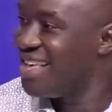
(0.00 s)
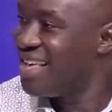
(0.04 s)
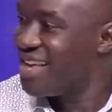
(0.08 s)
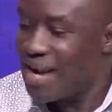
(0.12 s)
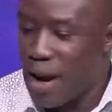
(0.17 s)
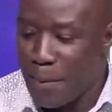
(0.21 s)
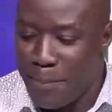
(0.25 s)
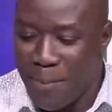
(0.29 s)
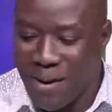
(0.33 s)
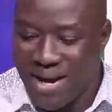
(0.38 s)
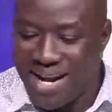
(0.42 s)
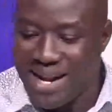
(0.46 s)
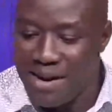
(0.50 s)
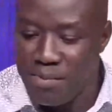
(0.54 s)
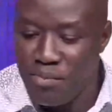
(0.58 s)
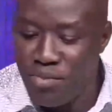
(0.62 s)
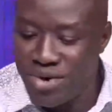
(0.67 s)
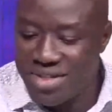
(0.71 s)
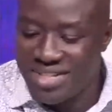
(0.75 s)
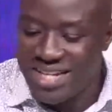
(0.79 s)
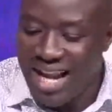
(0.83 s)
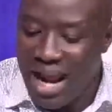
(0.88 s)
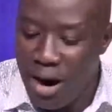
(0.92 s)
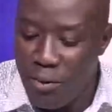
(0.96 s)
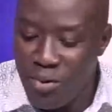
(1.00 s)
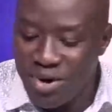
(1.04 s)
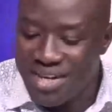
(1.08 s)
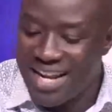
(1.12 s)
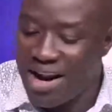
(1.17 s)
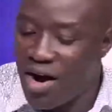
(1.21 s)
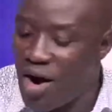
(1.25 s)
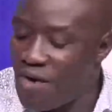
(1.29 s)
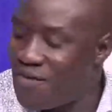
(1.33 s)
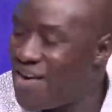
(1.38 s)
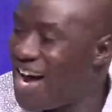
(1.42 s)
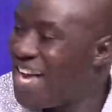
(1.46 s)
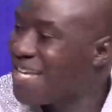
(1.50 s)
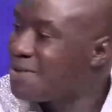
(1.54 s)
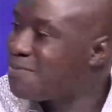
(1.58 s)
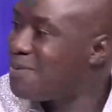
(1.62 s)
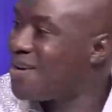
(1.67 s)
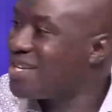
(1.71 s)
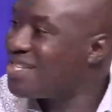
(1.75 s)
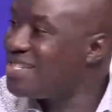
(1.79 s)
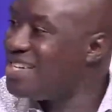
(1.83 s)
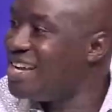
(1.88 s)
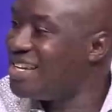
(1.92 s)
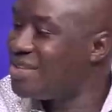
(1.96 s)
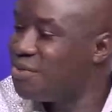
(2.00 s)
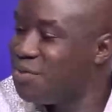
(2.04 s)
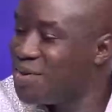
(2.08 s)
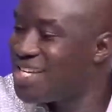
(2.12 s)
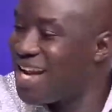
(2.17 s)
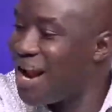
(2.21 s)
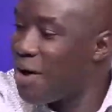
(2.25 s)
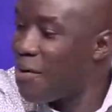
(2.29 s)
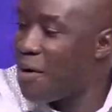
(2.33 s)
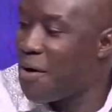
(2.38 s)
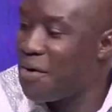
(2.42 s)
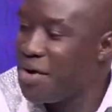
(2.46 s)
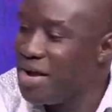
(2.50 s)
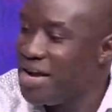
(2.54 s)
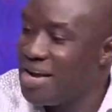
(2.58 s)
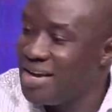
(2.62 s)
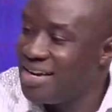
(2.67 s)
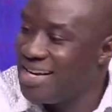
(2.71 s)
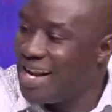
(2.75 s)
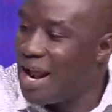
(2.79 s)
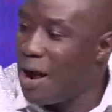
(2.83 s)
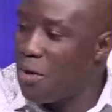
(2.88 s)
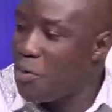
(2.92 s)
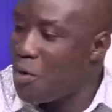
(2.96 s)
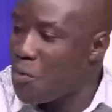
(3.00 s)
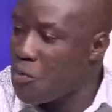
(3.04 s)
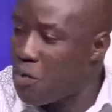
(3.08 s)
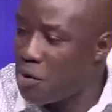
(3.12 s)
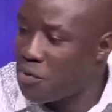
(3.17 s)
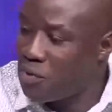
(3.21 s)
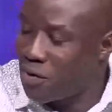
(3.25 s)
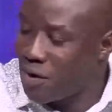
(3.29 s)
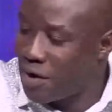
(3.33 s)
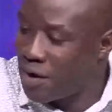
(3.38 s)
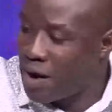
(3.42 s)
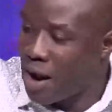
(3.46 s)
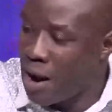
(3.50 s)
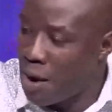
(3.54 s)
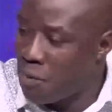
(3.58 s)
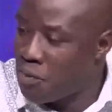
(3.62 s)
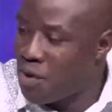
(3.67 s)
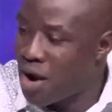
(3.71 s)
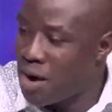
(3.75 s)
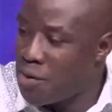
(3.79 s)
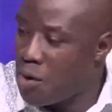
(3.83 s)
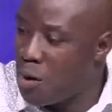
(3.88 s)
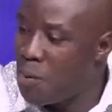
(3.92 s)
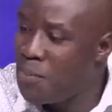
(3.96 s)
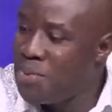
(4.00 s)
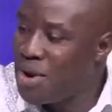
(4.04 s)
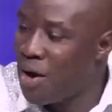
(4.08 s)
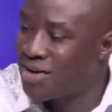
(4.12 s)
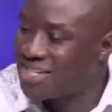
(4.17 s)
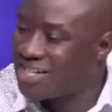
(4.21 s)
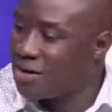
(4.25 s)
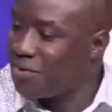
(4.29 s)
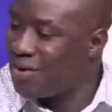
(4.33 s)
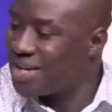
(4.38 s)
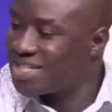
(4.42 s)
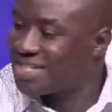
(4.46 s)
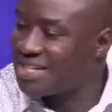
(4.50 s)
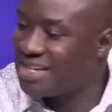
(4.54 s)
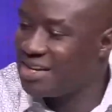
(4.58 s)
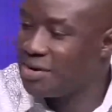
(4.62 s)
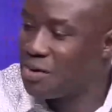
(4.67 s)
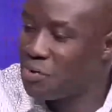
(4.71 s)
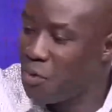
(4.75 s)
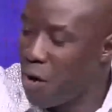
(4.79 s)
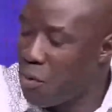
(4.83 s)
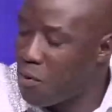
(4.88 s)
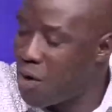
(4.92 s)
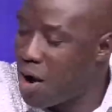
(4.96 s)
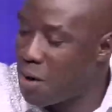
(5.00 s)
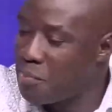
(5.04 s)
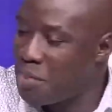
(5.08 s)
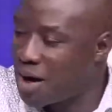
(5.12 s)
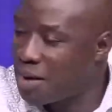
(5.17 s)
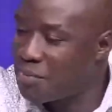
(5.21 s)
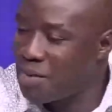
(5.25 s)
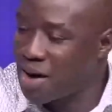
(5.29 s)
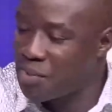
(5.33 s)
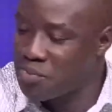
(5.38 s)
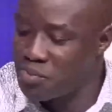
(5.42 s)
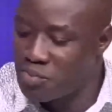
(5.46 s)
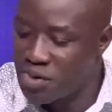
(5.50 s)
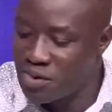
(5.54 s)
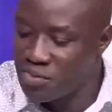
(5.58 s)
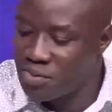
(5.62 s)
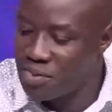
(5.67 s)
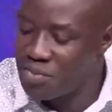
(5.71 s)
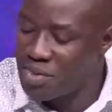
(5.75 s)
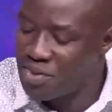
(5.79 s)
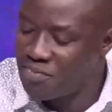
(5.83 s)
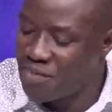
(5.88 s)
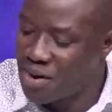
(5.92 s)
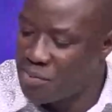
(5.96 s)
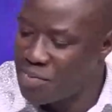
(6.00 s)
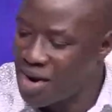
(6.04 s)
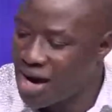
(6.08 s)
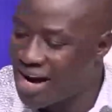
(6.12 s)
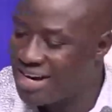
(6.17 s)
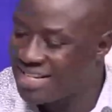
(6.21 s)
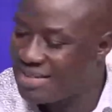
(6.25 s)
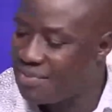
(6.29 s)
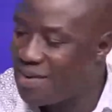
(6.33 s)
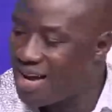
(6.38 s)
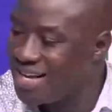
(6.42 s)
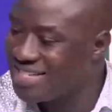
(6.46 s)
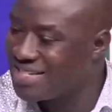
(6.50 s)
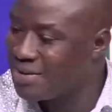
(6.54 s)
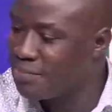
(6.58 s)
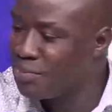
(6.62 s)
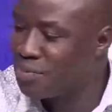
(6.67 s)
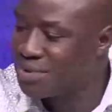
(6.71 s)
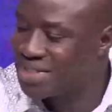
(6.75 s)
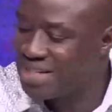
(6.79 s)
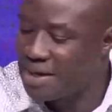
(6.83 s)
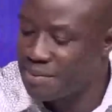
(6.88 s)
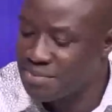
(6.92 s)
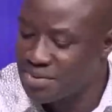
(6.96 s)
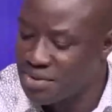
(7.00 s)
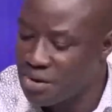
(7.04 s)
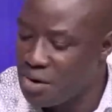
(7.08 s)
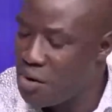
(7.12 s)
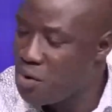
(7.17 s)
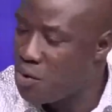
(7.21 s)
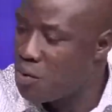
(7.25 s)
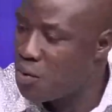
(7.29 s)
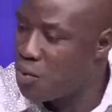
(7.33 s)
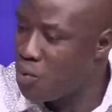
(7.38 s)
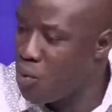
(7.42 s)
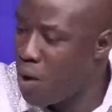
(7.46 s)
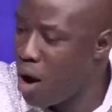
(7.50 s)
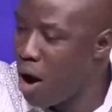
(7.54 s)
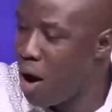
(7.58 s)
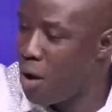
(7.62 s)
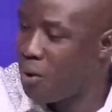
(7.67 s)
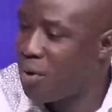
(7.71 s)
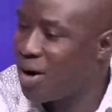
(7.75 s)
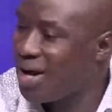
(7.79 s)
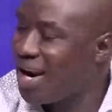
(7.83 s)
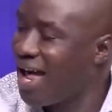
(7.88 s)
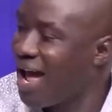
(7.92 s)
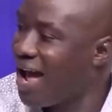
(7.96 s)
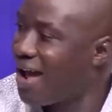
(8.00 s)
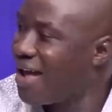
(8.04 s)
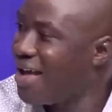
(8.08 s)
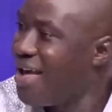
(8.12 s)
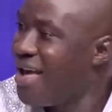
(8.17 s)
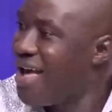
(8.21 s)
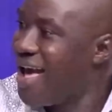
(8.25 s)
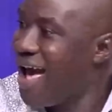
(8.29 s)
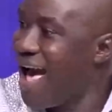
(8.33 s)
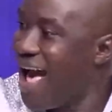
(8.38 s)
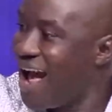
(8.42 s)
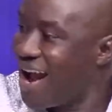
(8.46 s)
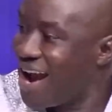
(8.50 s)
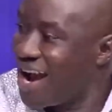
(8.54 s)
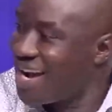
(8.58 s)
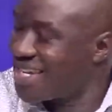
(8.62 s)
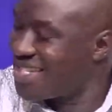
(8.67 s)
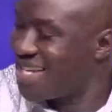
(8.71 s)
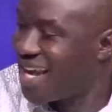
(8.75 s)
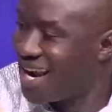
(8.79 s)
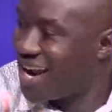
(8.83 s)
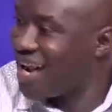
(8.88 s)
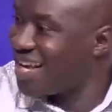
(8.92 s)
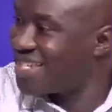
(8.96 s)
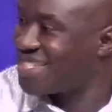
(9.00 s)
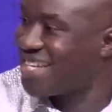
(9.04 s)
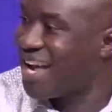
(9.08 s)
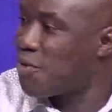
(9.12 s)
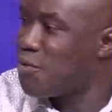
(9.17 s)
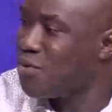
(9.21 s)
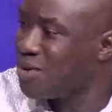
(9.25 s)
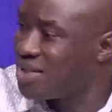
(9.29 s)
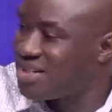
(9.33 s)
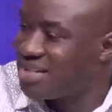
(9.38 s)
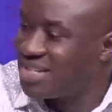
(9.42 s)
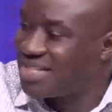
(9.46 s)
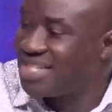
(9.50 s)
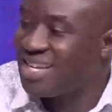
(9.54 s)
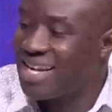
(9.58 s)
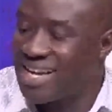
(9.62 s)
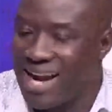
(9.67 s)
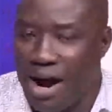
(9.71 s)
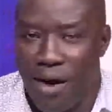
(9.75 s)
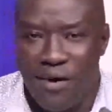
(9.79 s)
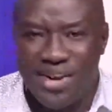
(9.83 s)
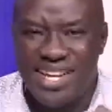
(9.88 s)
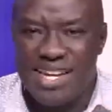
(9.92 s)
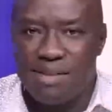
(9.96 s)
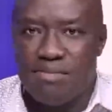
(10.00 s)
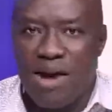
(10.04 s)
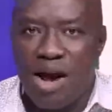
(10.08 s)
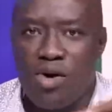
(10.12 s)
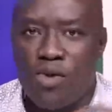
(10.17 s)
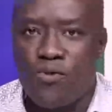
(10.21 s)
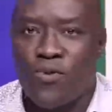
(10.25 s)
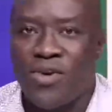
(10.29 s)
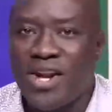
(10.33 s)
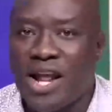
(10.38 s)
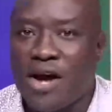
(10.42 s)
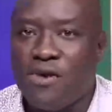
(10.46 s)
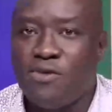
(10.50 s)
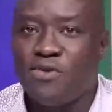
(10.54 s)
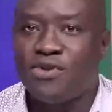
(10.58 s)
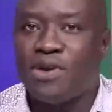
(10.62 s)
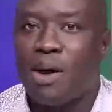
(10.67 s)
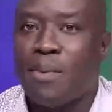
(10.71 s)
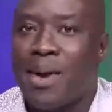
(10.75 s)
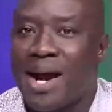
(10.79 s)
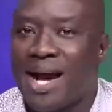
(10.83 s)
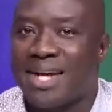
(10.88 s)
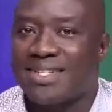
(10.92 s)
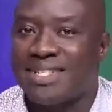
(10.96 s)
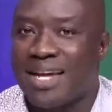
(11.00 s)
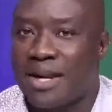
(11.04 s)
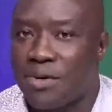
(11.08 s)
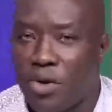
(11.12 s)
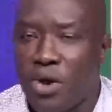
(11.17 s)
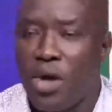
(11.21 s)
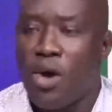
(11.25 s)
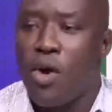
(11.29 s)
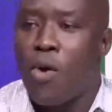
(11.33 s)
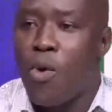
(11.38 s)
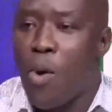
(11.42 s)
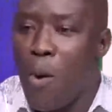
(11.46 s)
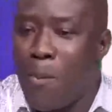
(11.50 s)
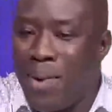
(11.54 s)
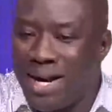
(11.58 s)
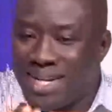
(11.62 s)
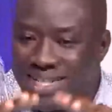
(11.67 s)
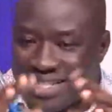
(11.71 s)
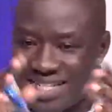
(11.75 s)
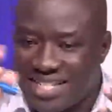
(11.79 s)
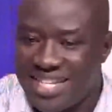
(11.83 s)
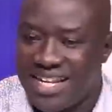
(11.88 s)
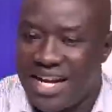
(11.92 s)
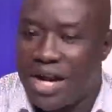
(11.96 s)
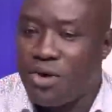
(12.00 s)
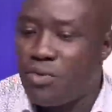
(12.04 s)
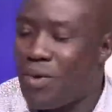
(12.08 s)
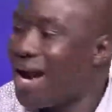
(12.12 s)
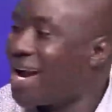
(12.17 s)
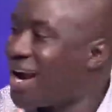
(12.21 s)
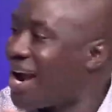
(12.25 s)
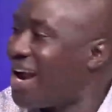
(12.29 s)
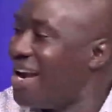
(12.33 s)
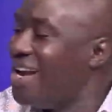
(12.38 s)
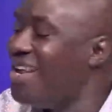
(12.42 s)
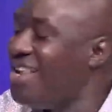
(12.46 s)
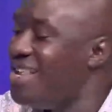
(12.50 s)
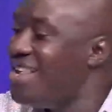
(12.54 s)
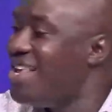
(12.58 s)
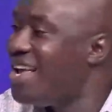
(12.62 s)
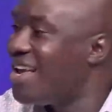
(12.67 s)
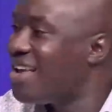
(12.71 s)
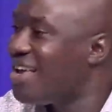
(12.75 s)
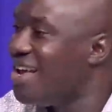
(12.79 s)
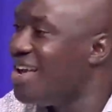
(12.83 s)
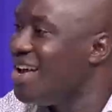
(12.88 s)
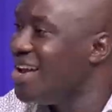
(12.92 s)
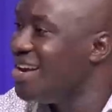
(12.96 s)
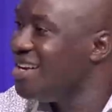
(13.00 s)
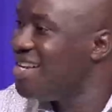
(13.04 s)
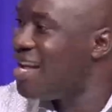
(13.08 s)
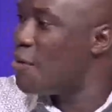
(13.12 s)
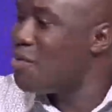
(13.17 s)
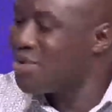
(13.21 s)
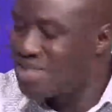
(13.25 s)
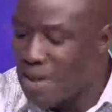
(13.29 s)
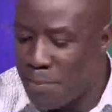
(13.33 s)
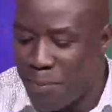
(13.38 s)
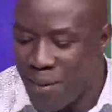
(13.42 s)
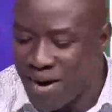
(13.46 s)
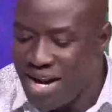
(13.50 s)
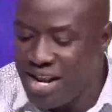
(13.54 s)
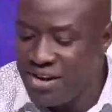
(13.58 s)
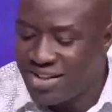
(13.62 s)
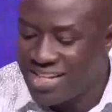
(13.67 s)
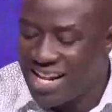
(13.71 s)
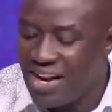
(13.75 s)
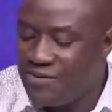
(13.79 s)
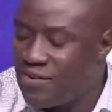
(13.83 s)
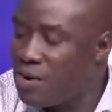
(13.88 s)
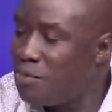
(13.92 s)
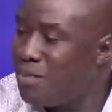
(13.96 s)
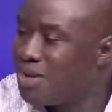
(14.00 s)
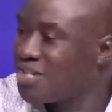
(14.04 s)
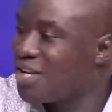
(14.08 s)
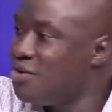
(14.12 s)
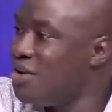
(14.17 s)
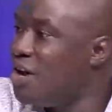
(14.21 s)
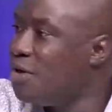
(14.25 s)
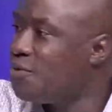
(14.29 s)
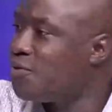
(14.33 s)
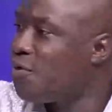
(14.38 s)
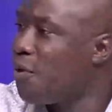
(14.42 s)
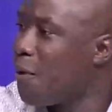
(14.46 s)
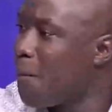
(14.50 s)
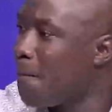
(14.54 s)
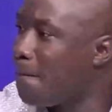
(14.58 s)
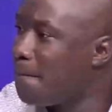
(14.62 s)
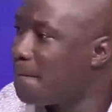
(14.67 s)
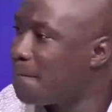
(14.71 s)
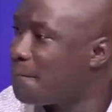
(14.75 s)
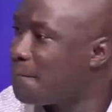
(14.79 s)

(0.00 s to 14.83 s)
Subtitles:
Kapeni Musa, who is our vice president, who is our now will be also what say what make us be simple terms. Wa akwala akasa kasa hun ti sen ka odi microphone edu sa be kasa no wo ba tene no akani ye ne hu se panin interview ma se bi anfo